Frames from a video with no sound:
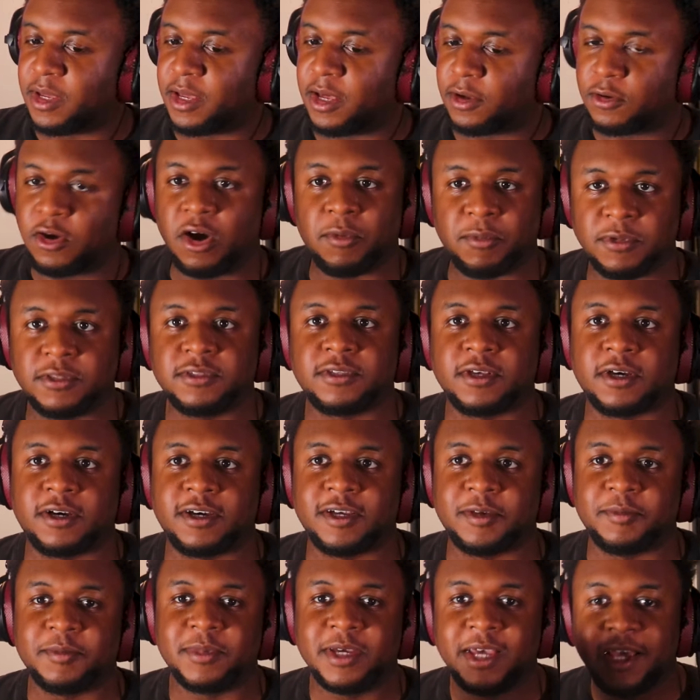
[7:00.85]
common
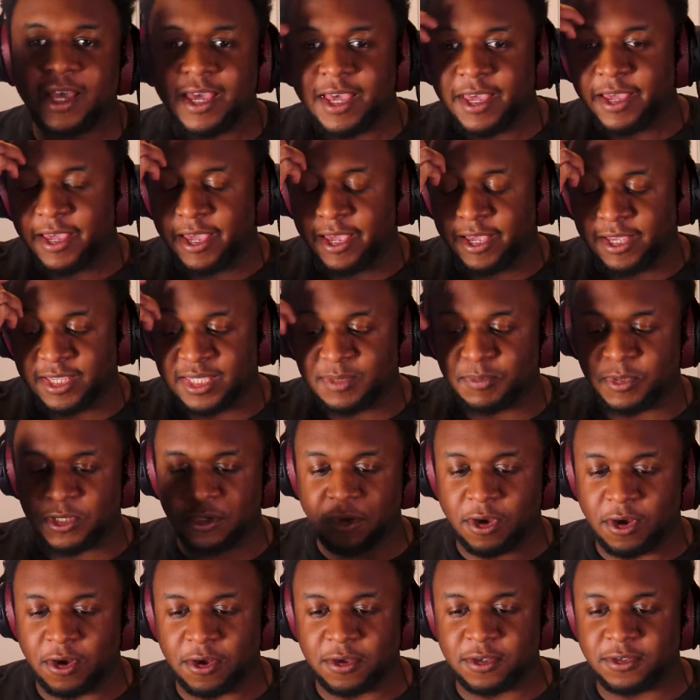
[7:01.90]
time is
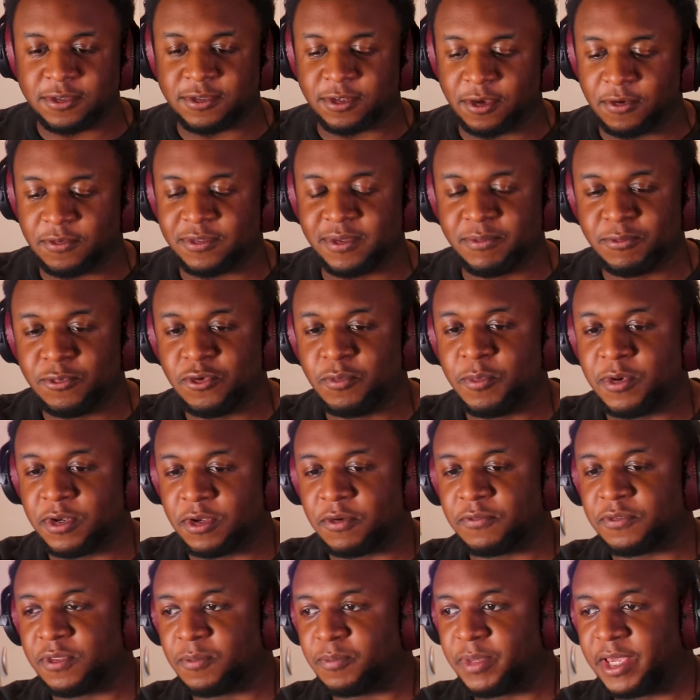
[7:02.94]
because of the movement
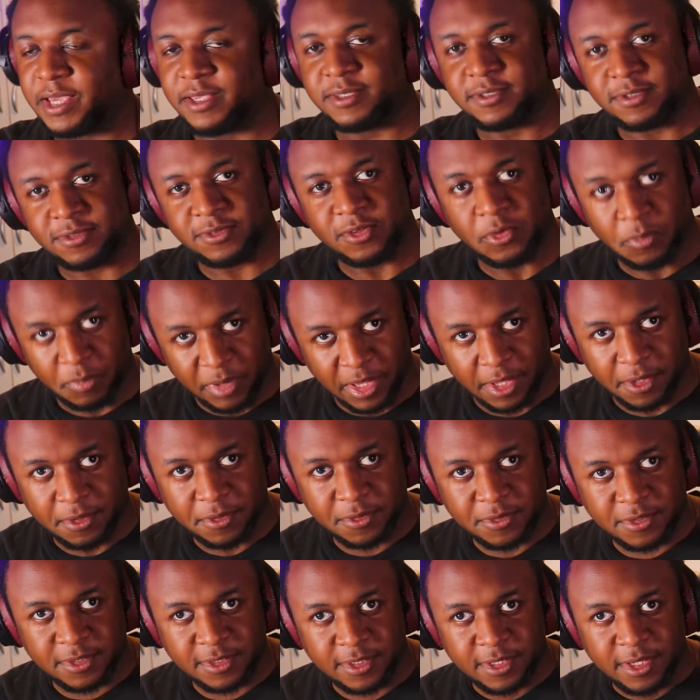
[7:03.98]
of the bass and the
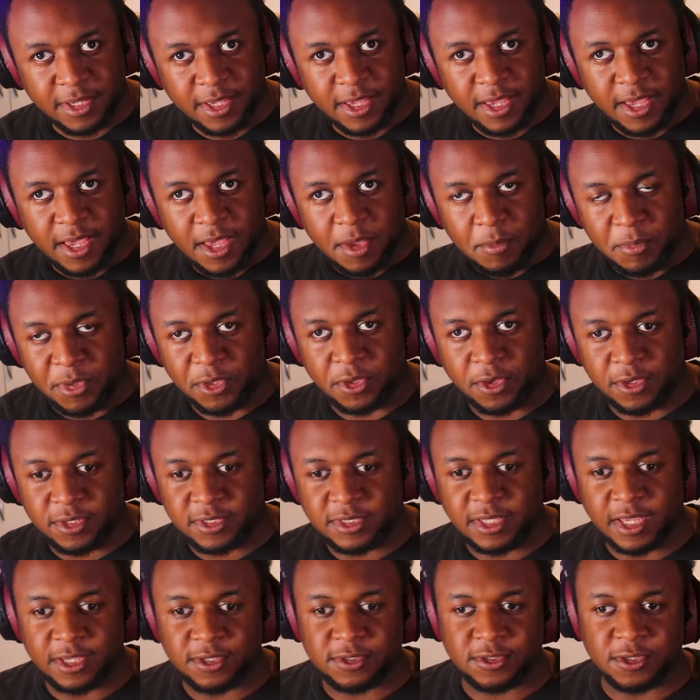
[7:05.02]
bells. Because
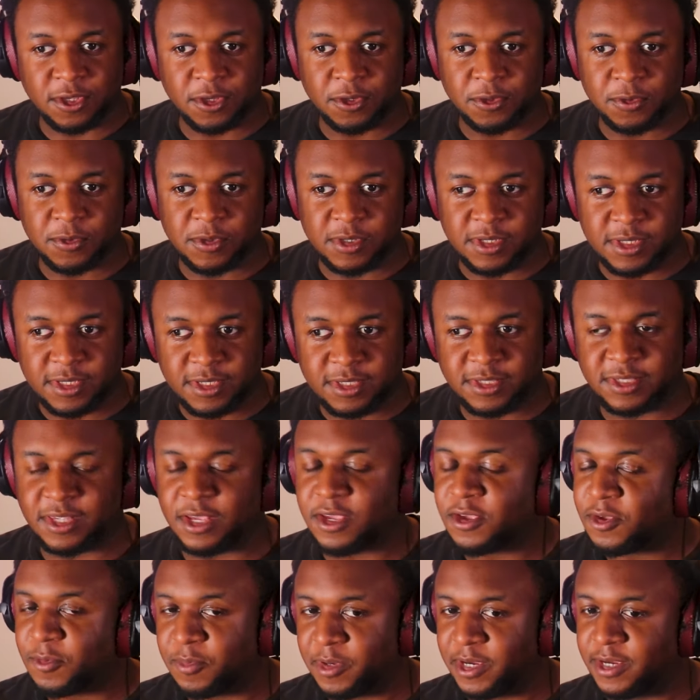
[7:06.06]
they're so
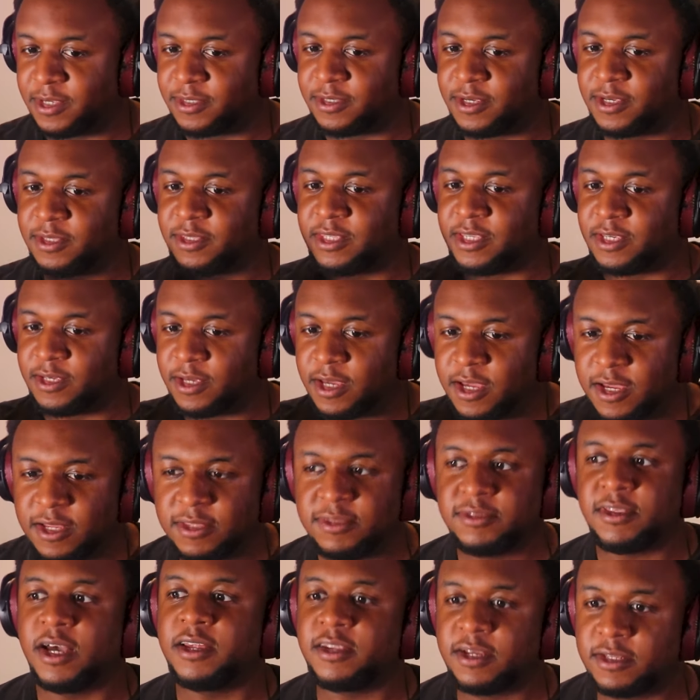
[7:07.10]
syncopated, the
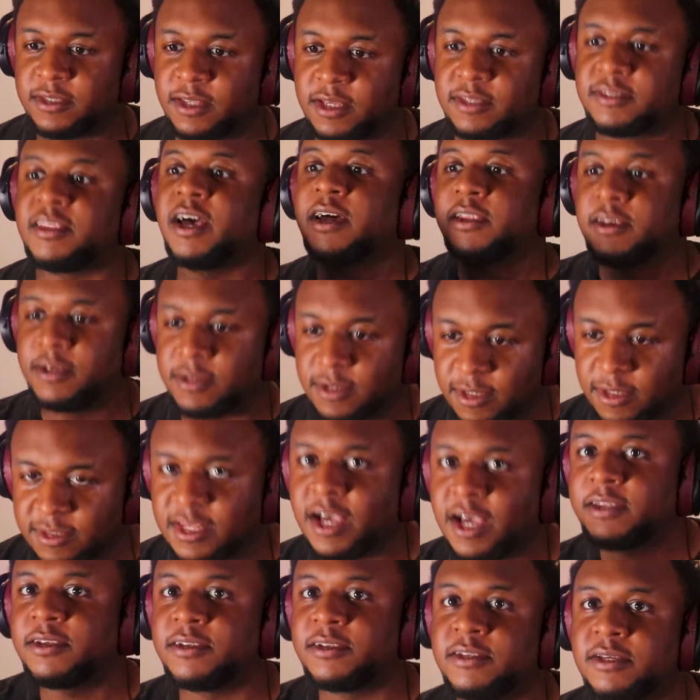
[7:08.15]

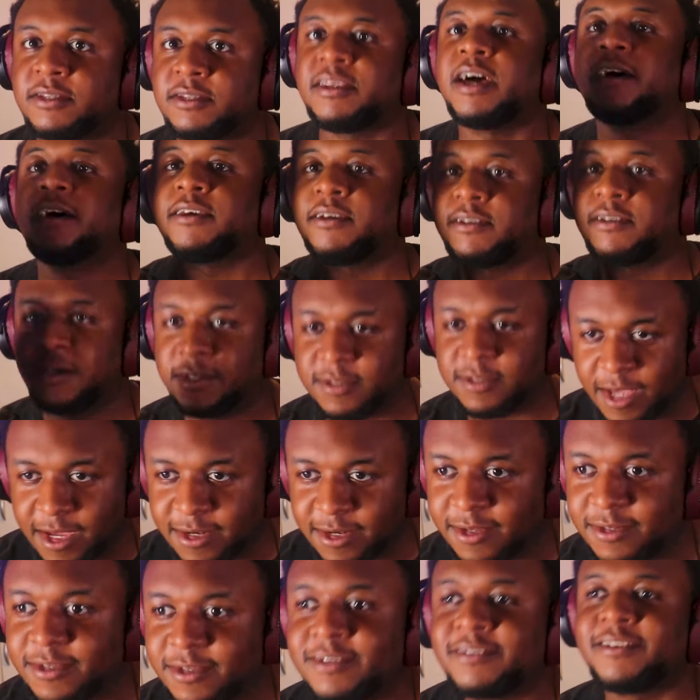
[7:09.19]

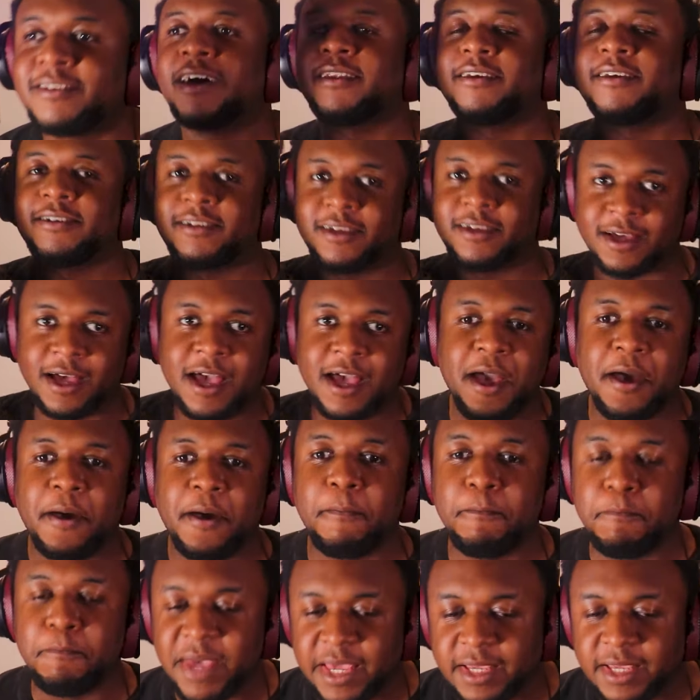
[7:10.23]
da-da-da-da-da-da-da-da-da-da-da-da-da-da
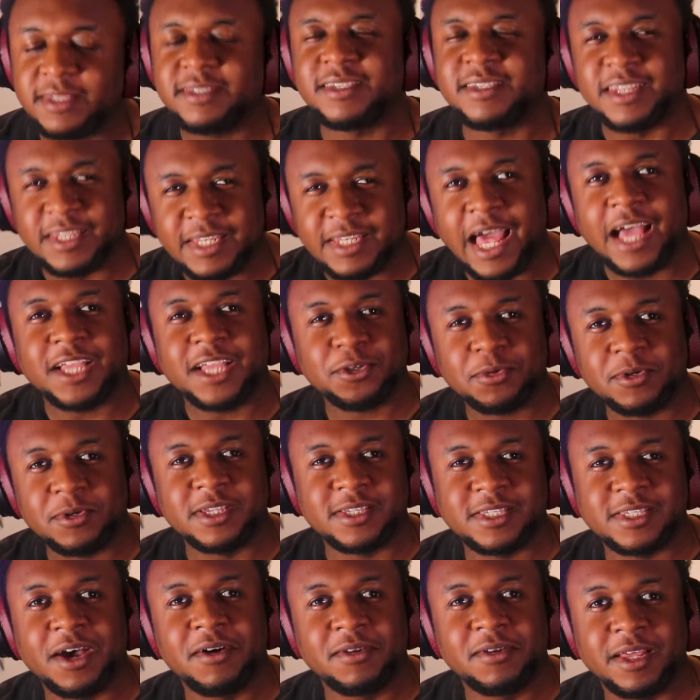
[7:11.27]
makes it naturally
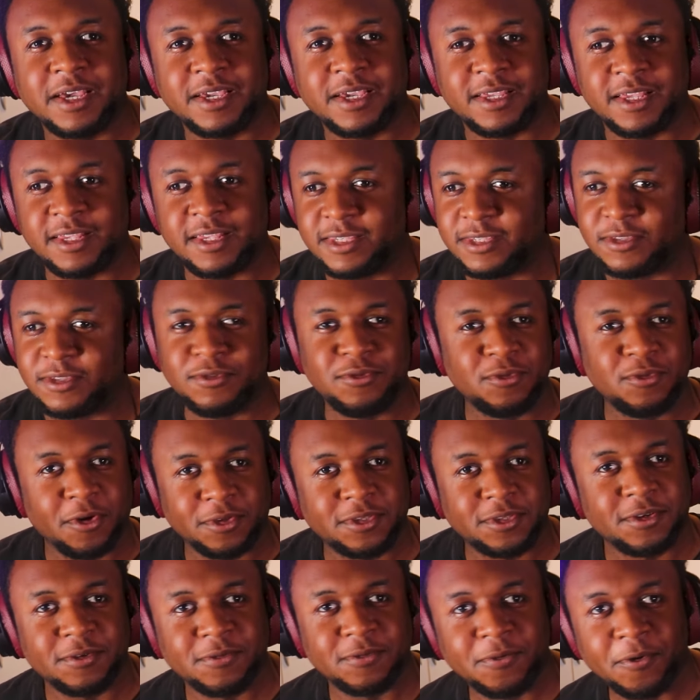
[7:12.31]
sound like it's
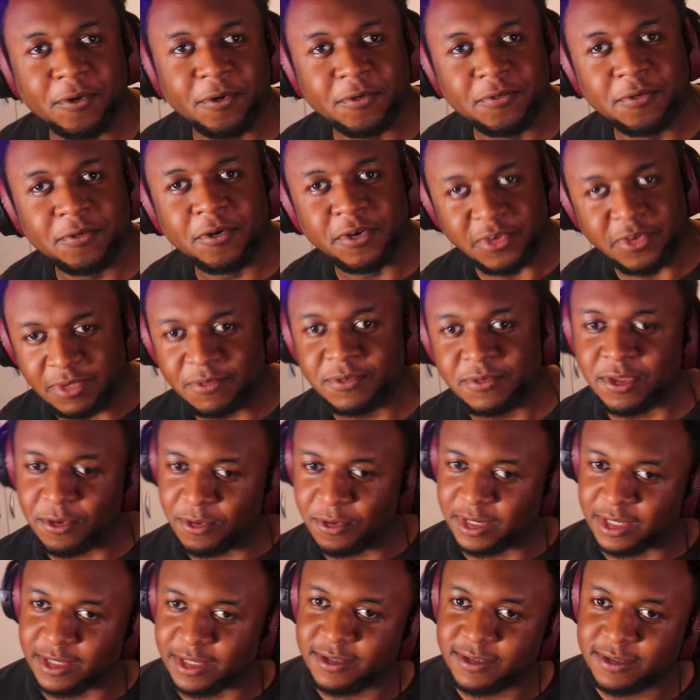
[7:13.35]
not in 4/4, even though
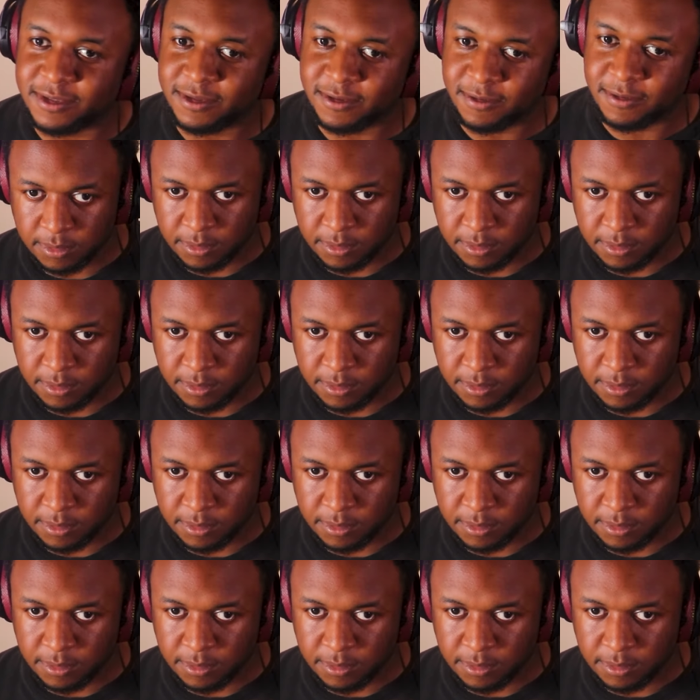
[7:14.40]
it is.